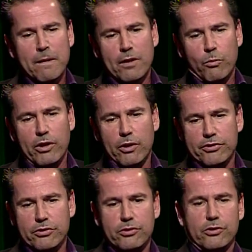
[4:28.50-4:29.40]
We
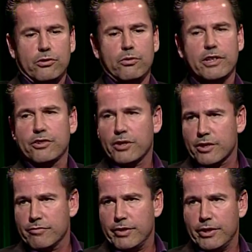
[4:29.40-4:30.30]
also do
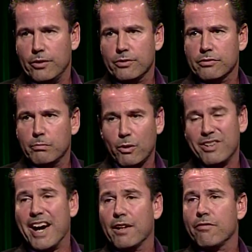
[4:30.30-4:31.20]
construction videos, about
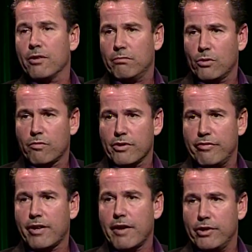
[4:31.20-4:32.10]
9 of them over the
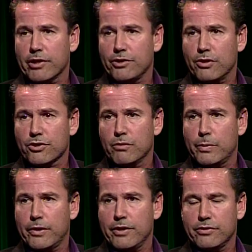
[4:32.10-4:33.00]
5-year construction
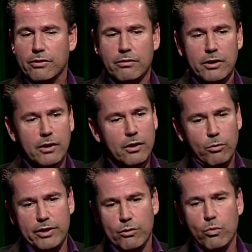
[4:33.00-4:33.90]
period. So we
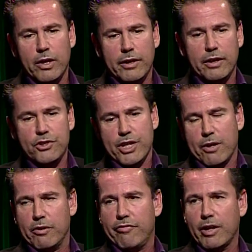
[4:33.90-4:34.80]
did one in
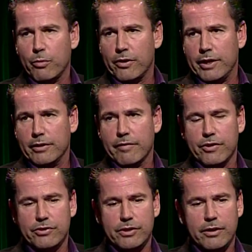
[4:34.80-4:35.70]
January, February of
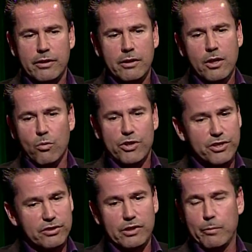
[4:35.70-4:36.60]
this year. We're
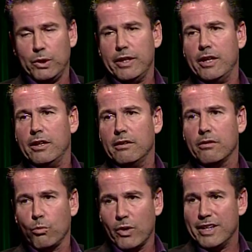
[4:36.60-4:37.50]
just completing
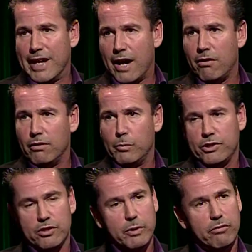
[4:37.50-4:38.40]
one now.
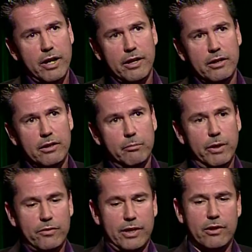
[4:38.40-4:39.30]
Should be ready at
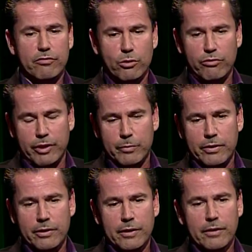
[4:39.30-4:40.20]
about the end of
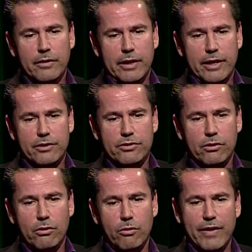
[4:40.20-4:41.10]
November. And
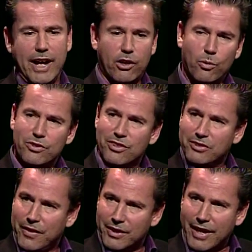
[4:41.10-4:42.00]
so that goes
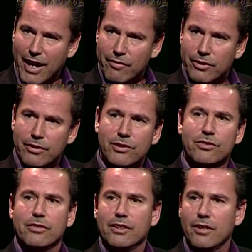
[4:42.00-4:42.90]
inside the caverns
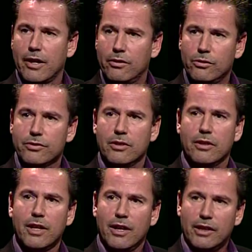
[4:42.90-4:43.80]
and the tunnels and
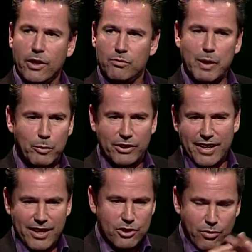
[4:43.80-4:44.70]
allows people to
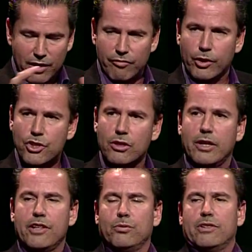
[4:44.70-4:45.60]
kind of try to
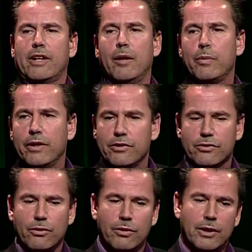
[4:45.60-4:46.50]
visualize what's happening.
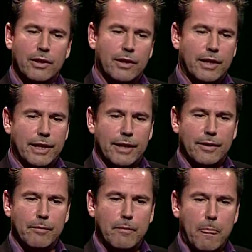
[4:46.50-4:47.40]
So,
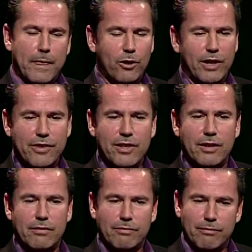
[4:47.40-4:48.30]
you know, I
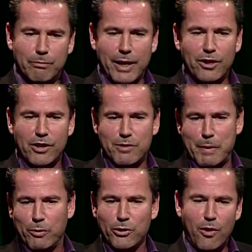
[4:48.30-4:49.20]
think by and large
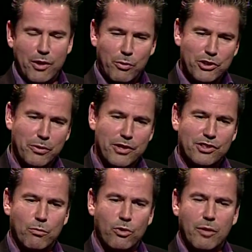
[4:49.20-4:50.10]
people know that we're doing
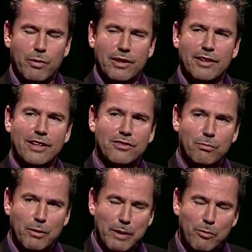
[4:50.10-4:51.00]
some work, but it's
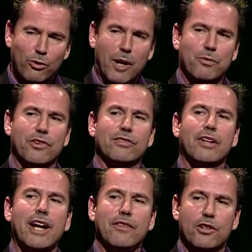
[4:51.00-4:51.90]
when people go up to the
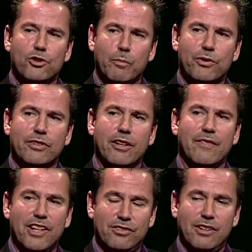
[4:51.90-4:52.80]
site and the Interpret Center and
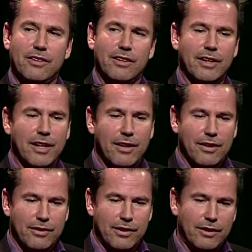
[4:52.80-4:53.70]
they see
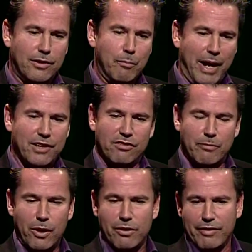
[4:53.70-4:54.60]
the massive
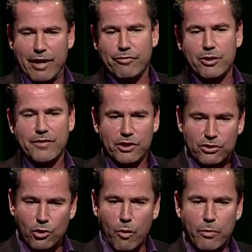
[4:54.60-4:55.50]
amount of effort and the
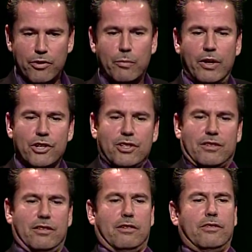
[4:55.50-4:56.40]
scope of the project,
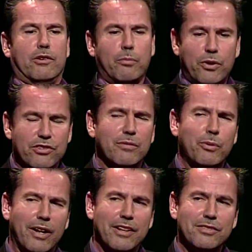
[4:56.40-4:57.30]
they're pretty
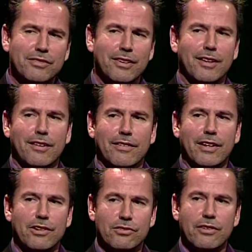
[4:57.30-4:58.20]
surprised that
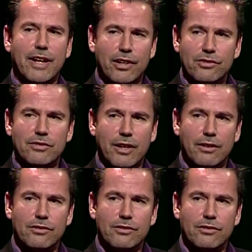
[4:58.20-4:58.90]
it's to that extent.